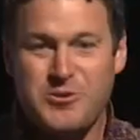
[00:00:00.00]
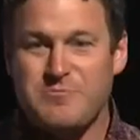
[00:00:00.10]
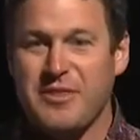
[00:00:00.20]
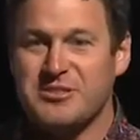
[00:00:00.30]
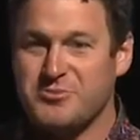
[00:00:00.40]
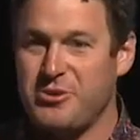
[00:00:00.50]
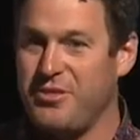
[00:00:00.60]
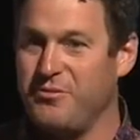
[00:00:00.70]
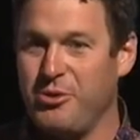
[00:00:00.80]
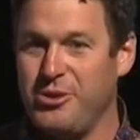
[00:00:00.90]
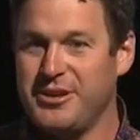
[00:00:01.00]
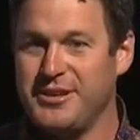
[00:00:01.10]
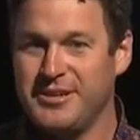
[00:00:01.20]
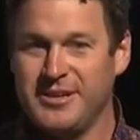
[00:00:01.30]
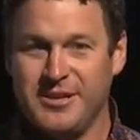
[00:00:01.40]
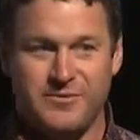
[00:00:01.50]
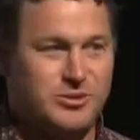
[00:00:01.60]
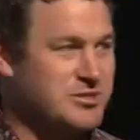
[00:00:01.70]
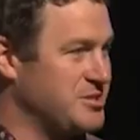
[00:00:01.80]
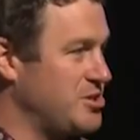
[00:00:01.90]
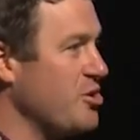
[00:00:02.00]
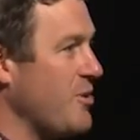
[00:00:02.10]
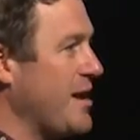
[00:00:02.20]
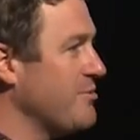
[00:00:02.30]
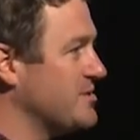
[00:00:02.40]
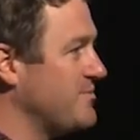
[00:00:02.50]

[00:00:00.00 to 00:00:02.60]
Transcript: months' worth of work versus 2 hours'